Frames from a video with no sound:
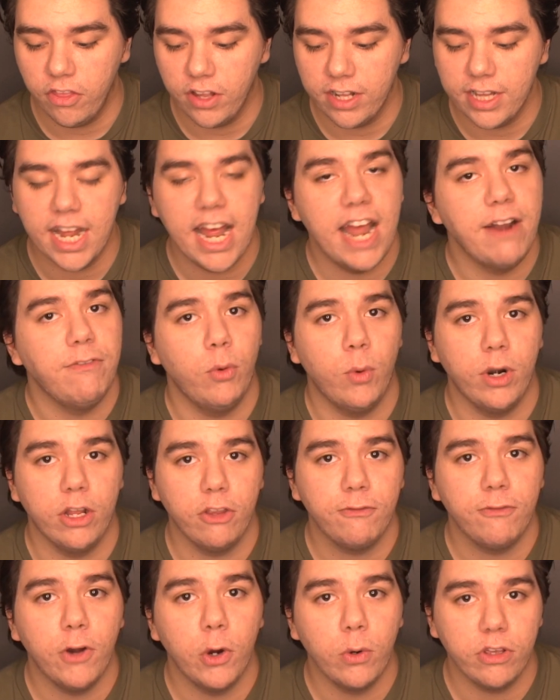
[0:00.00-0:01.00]
thing that everyone
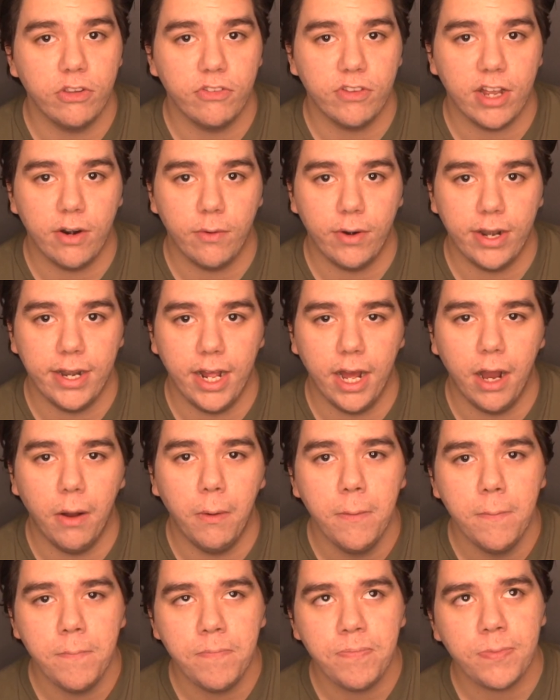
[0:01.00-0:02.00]
is focused on right
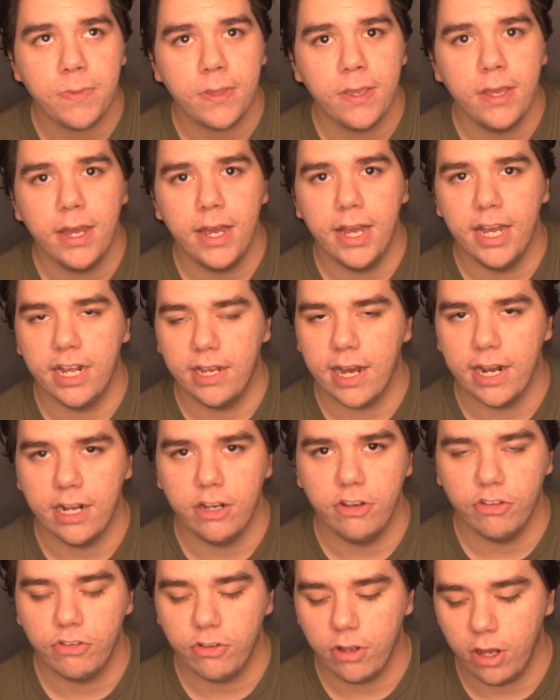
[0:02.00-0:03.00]
now, and kind
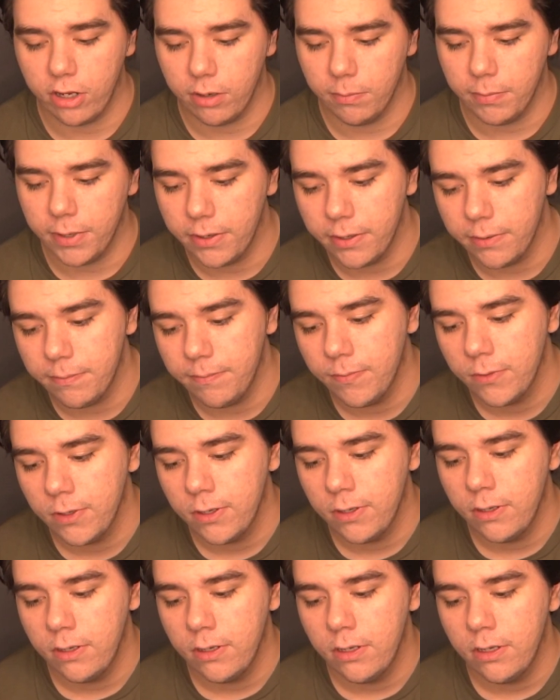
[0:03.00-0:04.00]
of just talk about it.
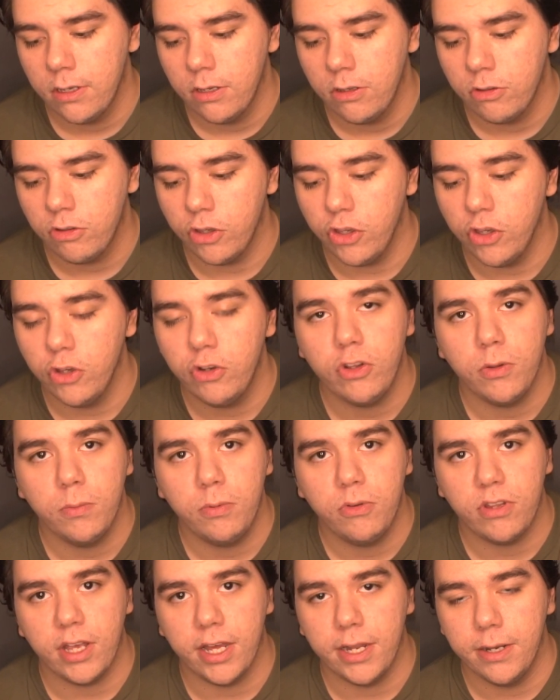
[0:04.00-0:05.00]
So
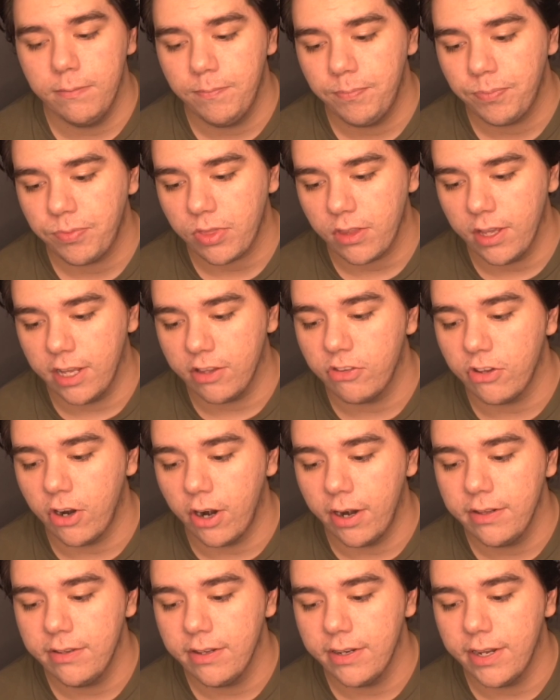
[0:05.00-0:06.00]
YouTube said, yeah,
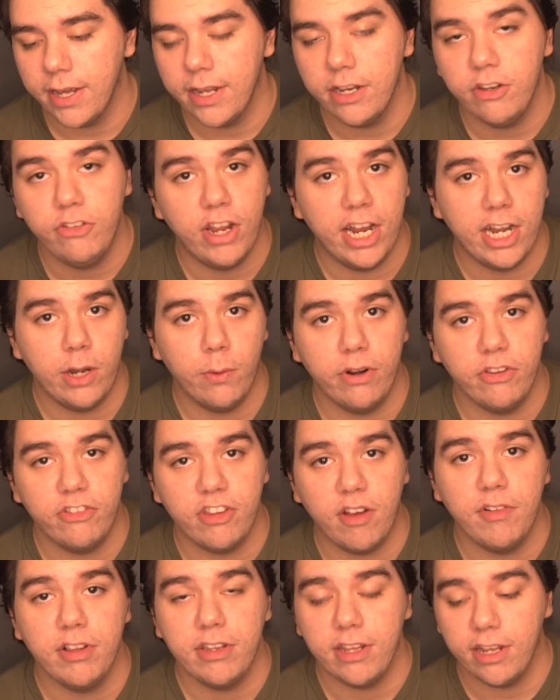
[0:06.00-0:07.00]
starting today, January
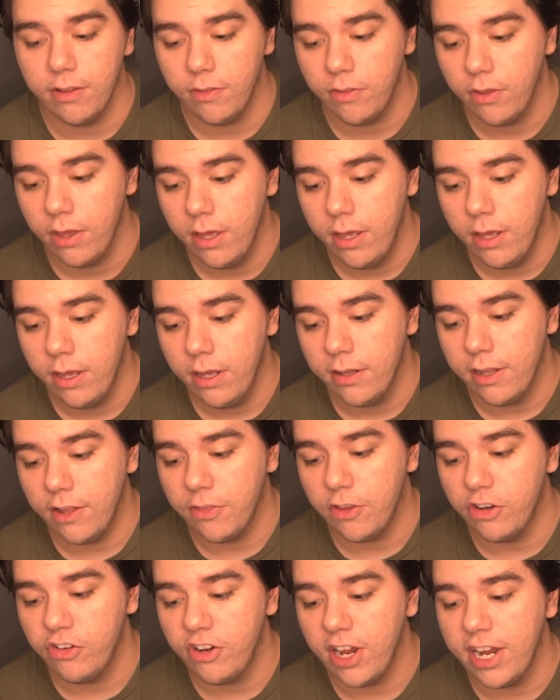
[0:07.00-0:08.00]
17th,
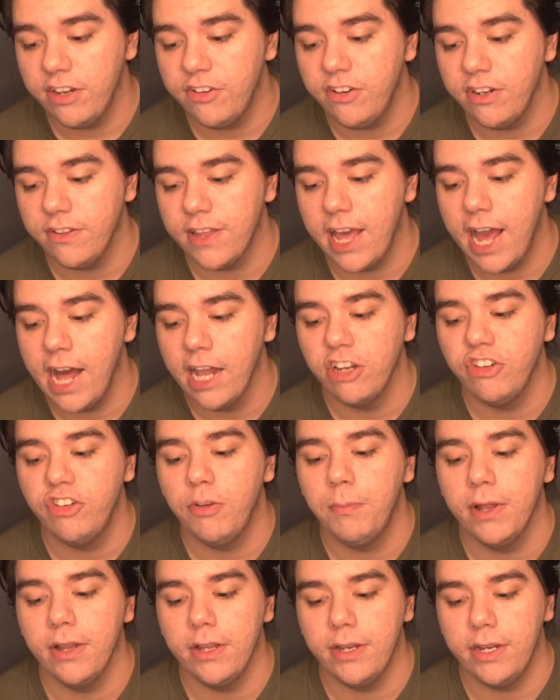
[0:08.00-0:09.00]
that they're changing the
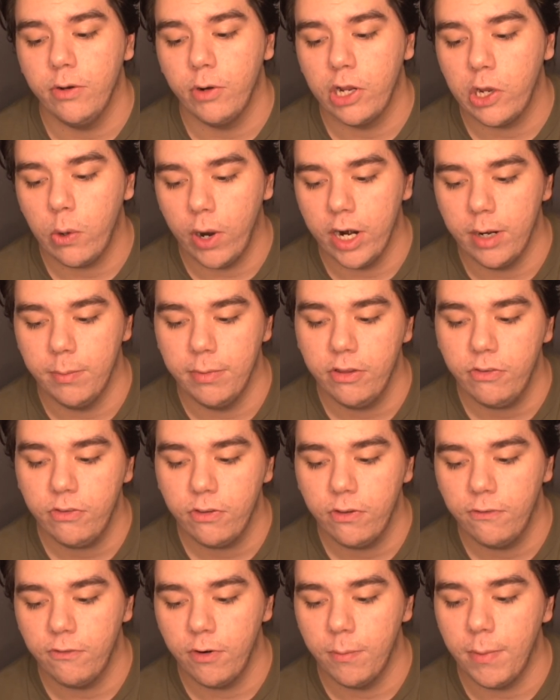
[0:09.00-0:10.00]
eligibility
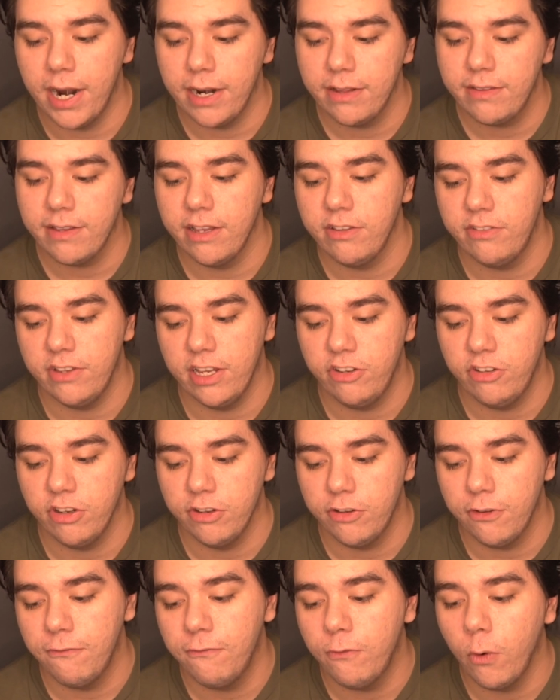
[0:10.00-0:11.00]
requirements for
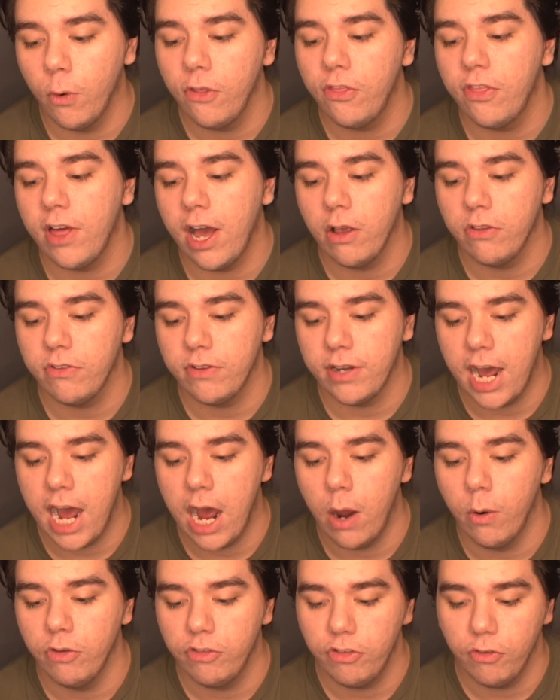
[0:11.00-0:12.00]
monetization to 4,000
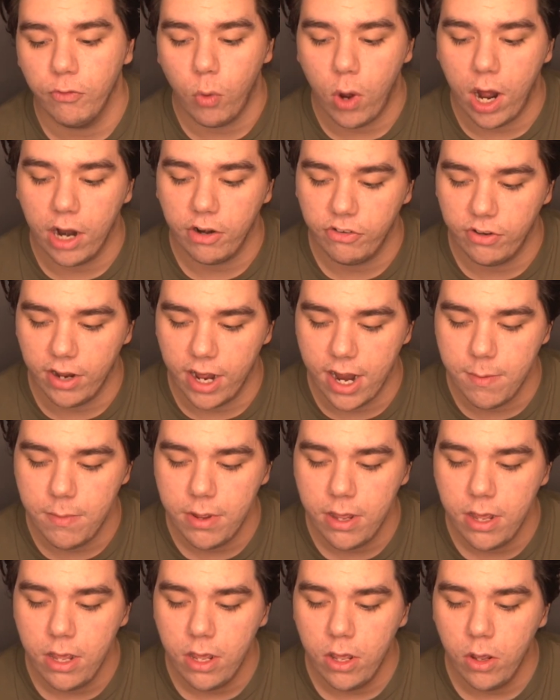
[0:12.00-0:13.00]
hours of watch
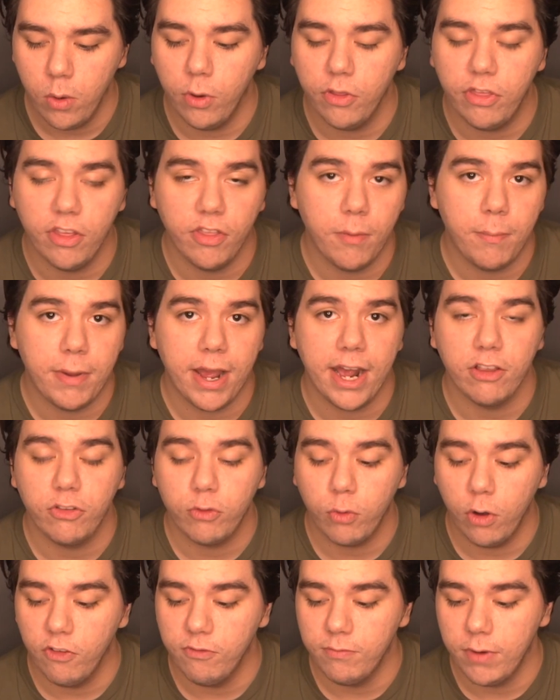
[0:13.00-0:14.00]
time within the
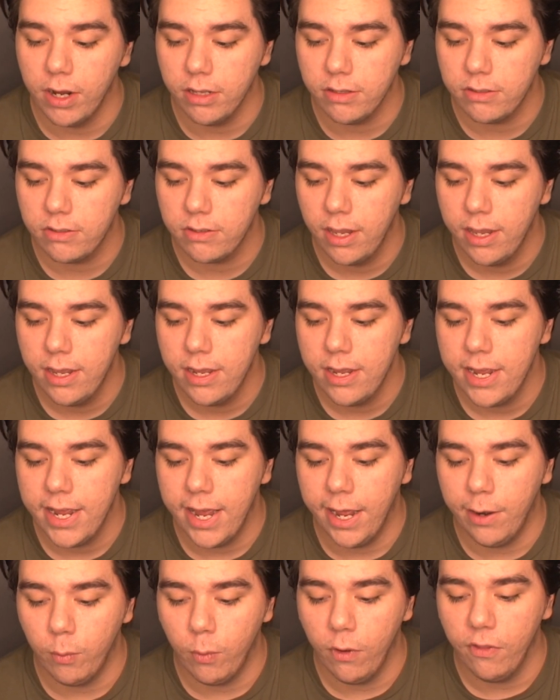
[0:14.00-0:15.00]
past 12 months
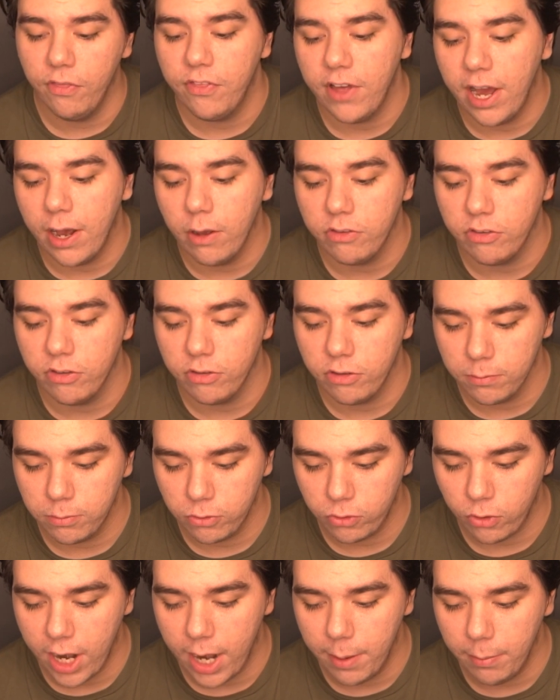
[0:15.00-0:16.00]
and 1,000
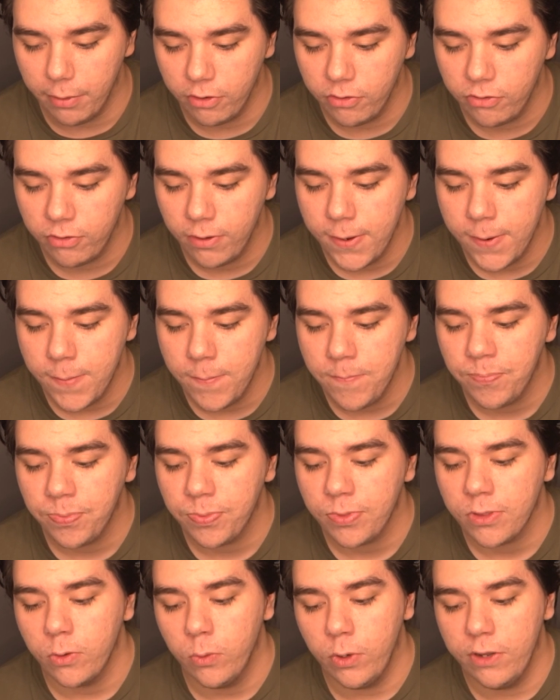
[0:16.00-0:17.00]
subscribers.
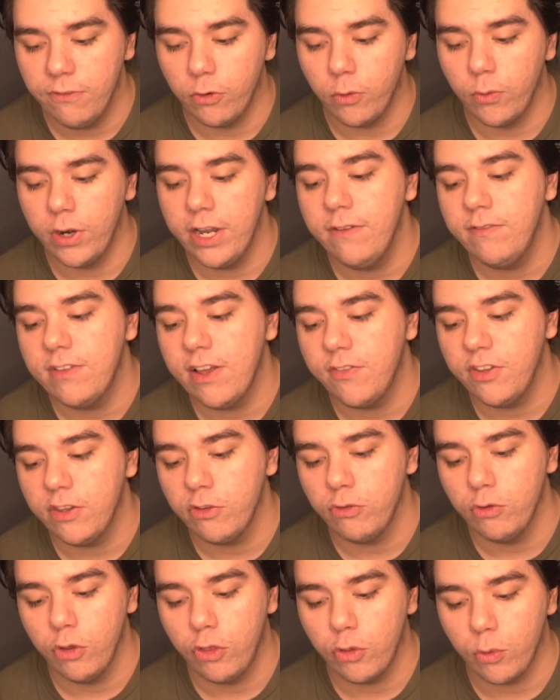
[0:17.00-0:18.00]
We've arrived at
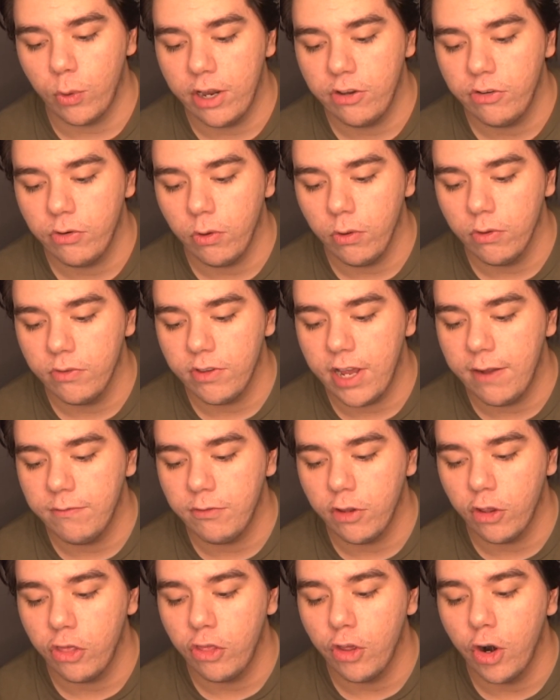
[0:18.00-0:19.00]
these new thresholds
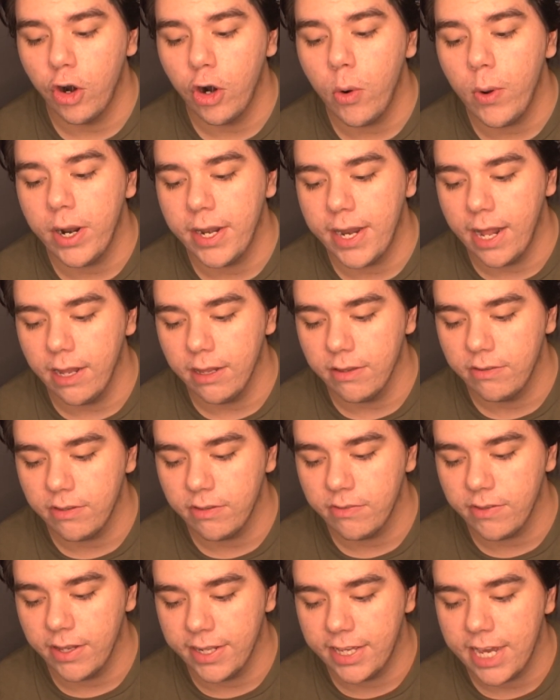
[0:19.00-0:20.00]
after thorough
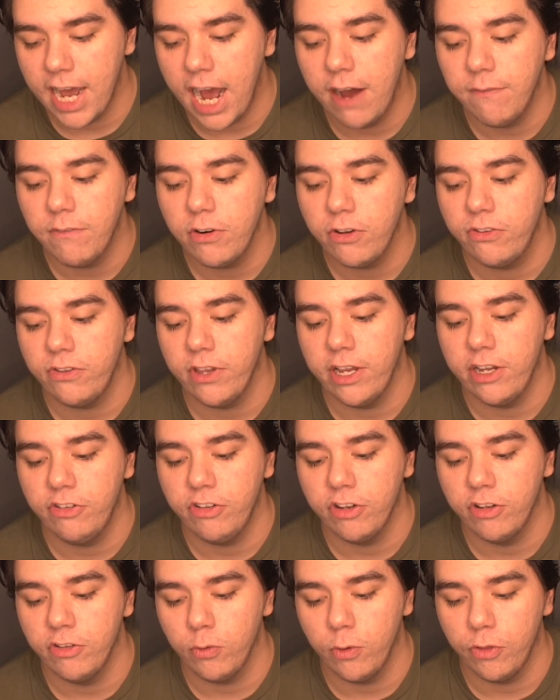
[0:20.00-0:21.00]
analysis and
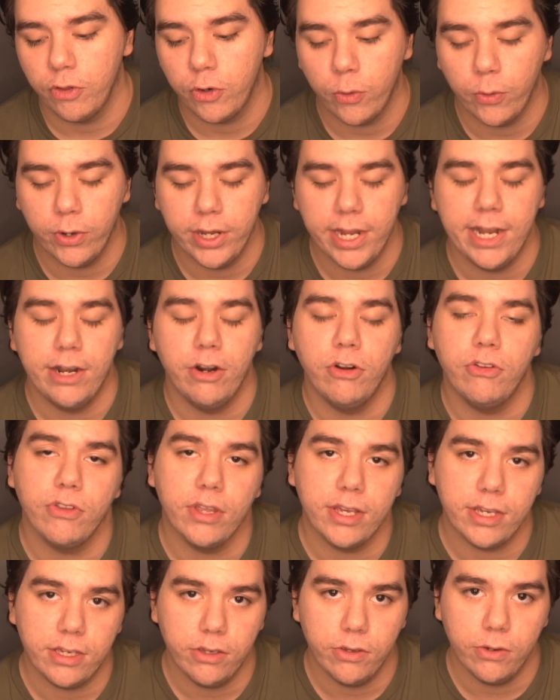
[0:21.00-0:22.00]
conversations with creators
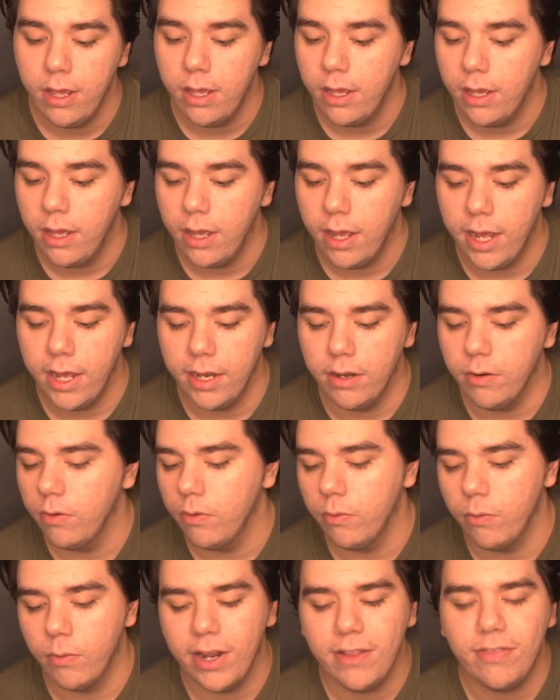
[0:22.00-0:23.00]
like you. And
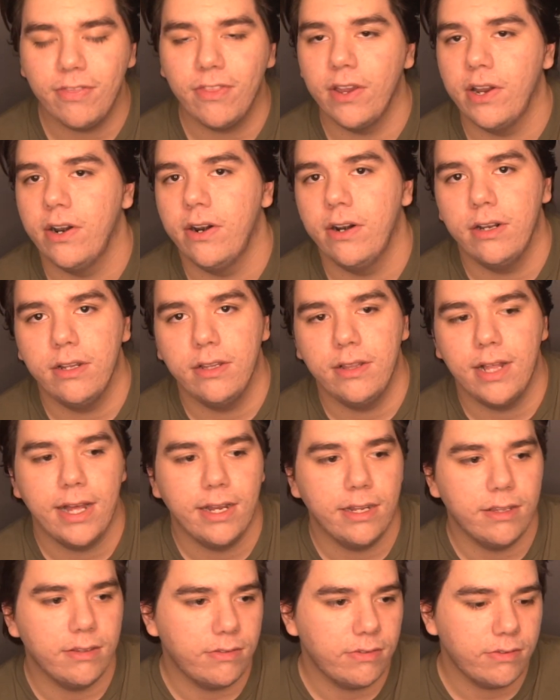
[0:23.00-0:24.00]
right there,
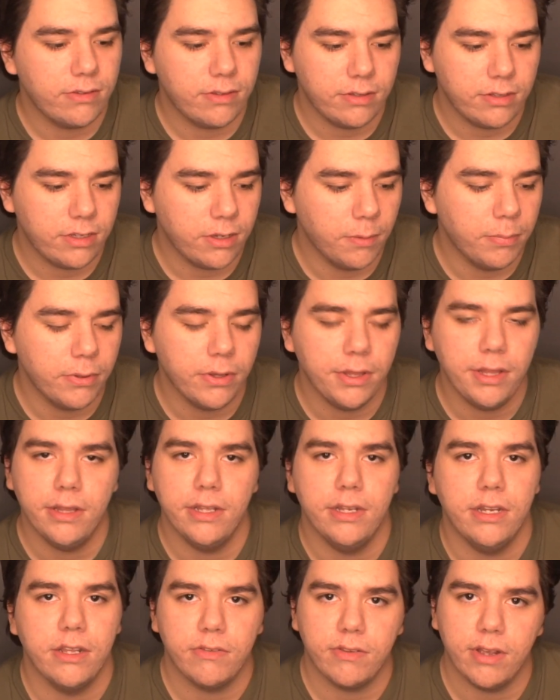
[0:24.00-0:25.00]
that is
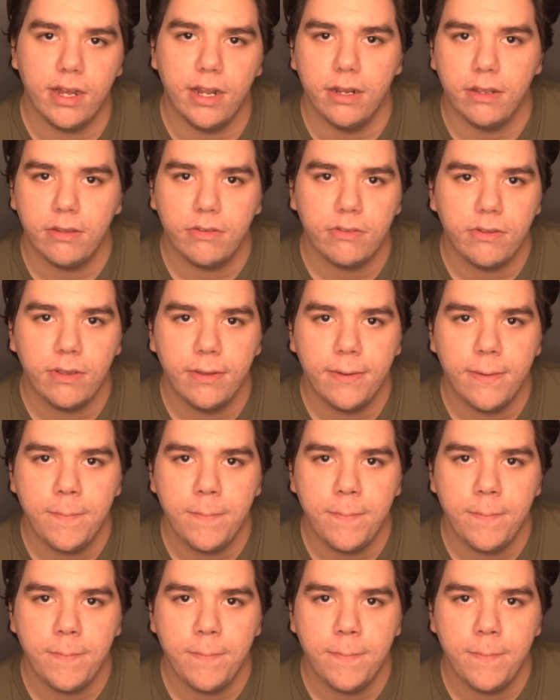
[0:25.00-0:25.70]
completely dishonest.